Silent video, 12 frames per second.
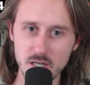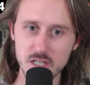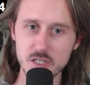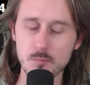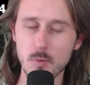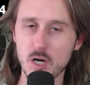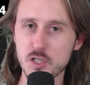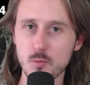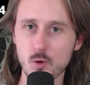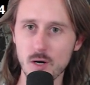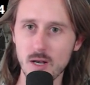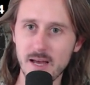It's much
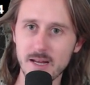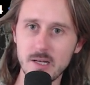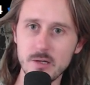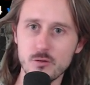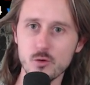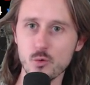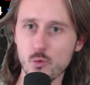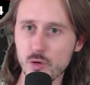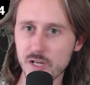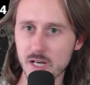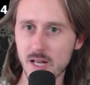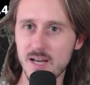more likely to
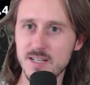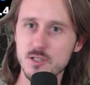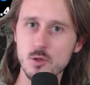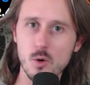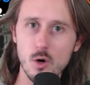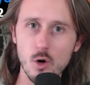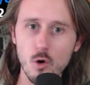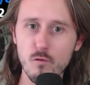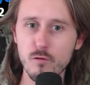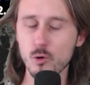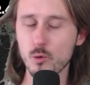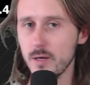realize or
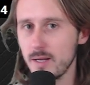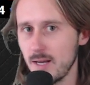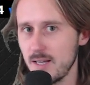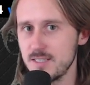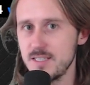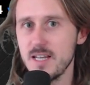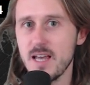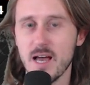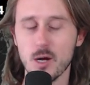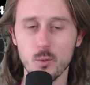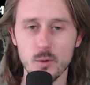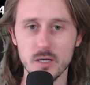over-realize the
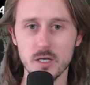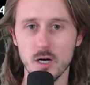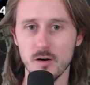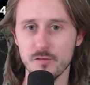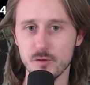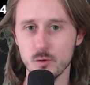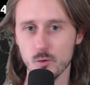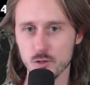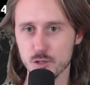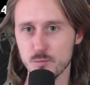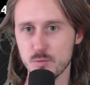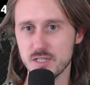equity of your
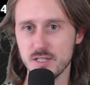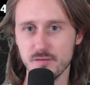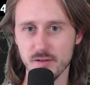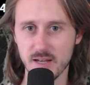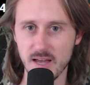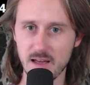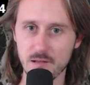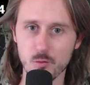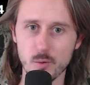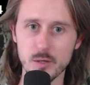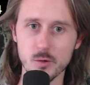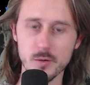specific hand
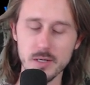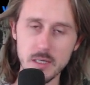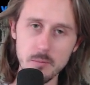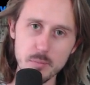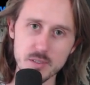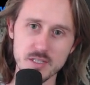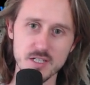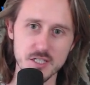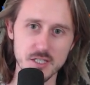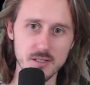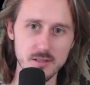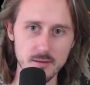when you're in
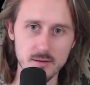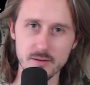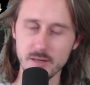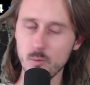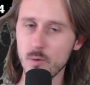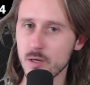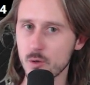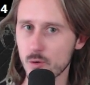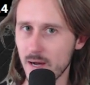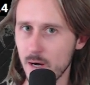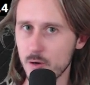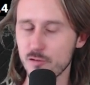position than when
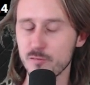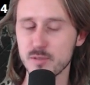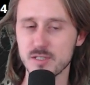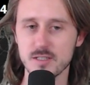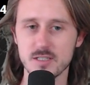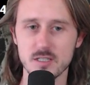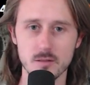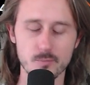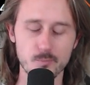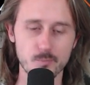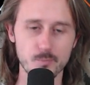you're out of position.